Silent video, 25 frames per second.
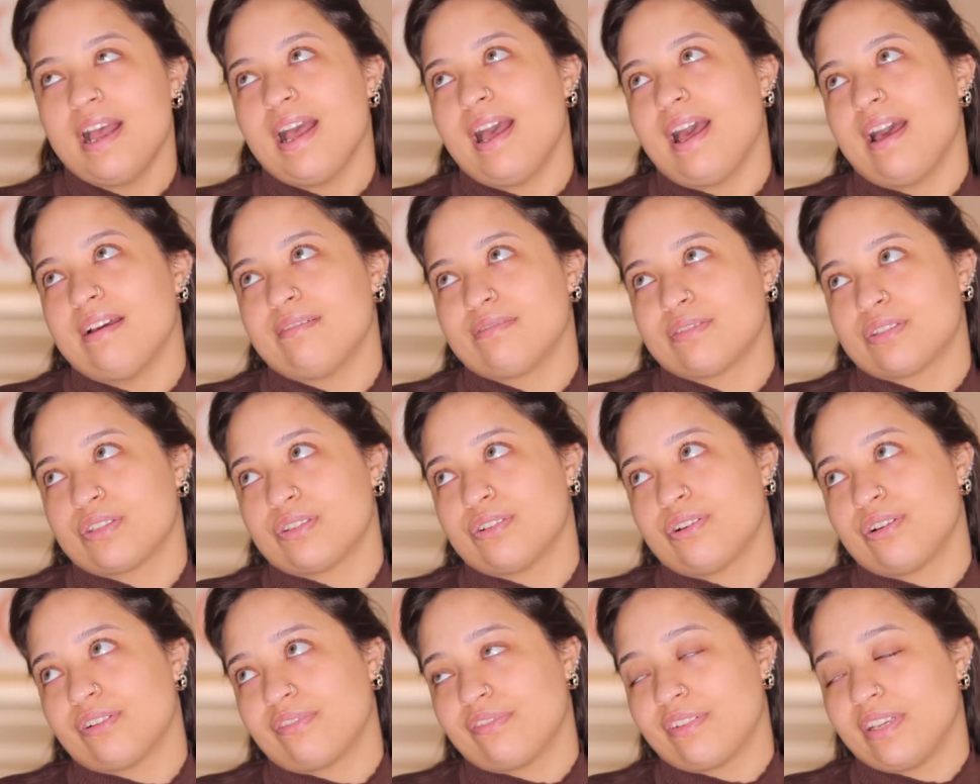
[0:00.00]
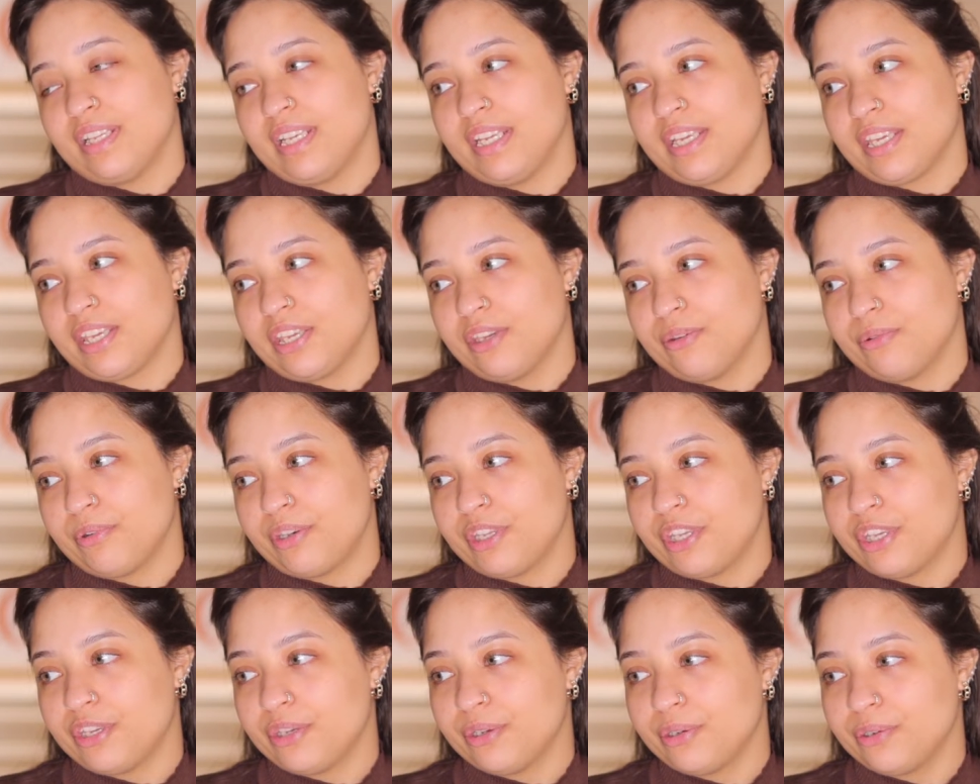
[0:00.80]
I was not feeling
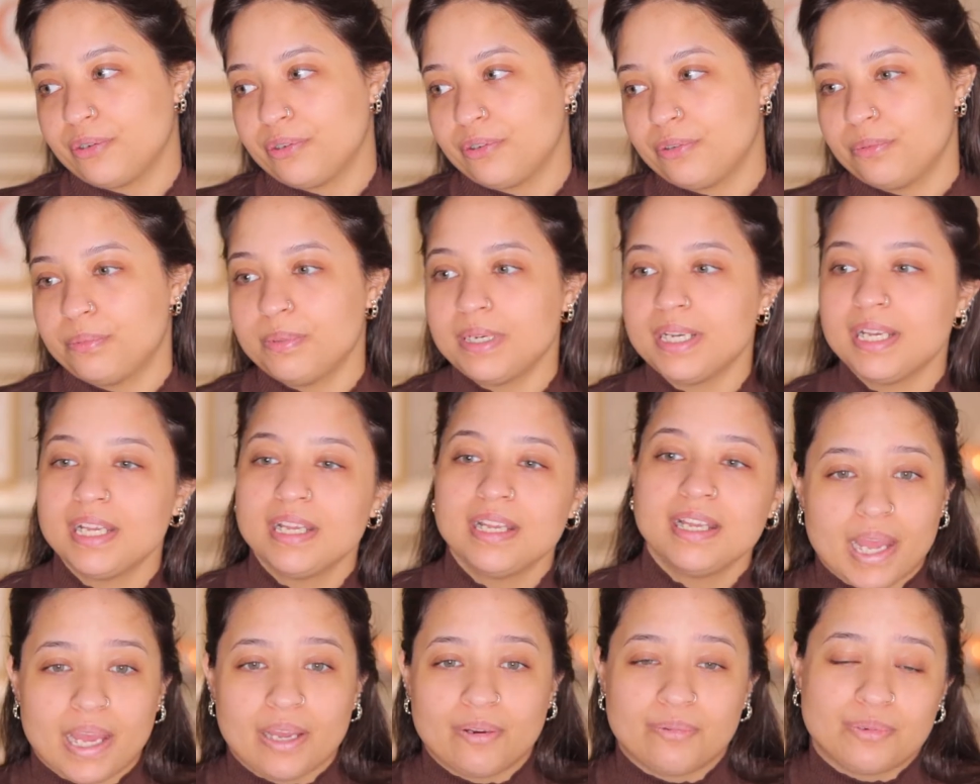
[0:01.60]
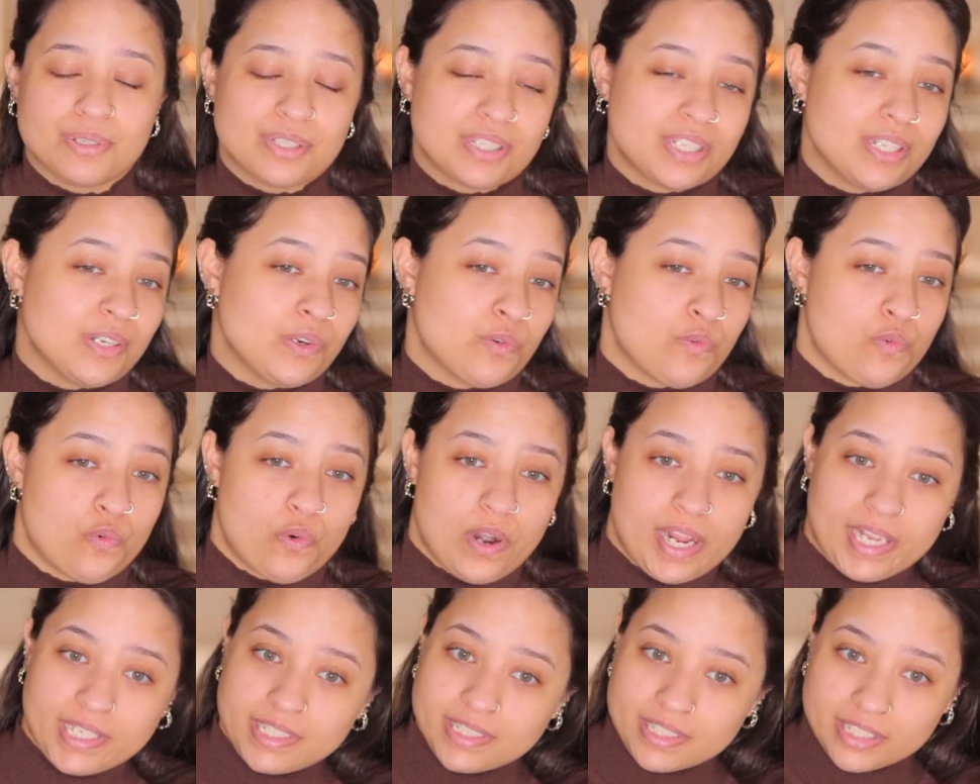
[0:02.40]
YouTube. I was in
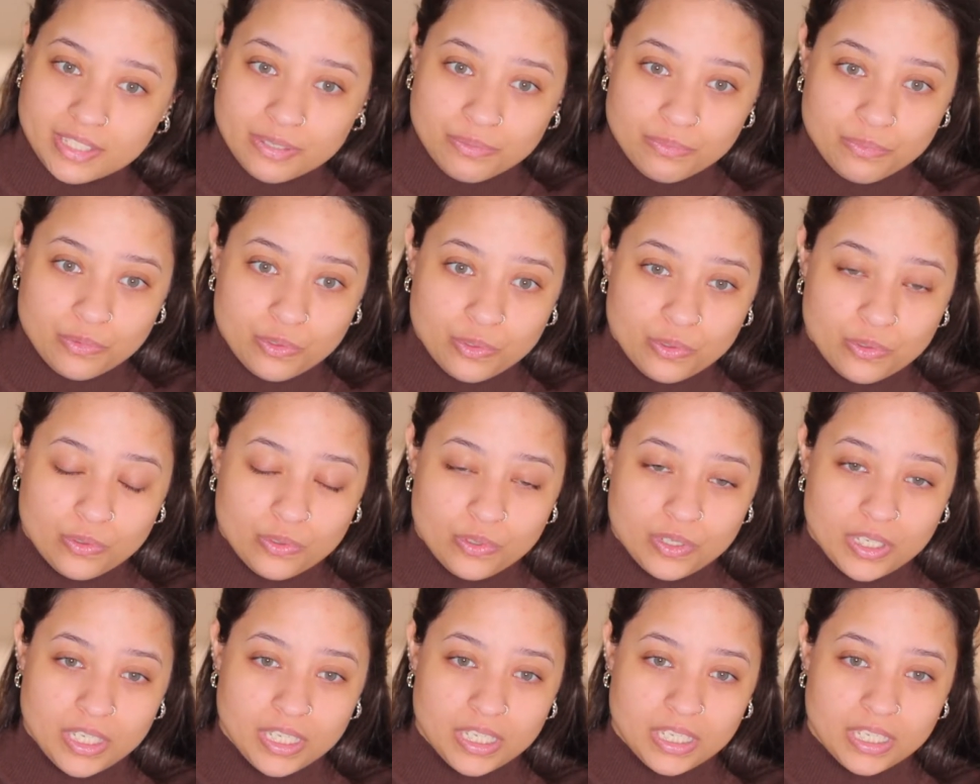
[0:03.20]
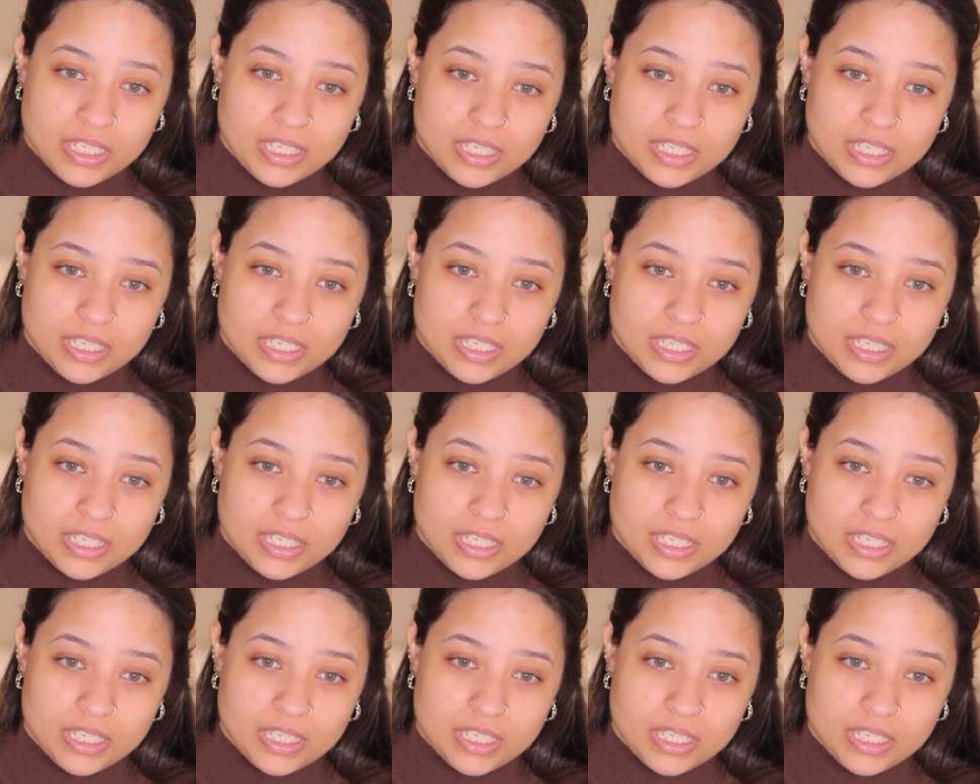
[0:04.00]
rest mood.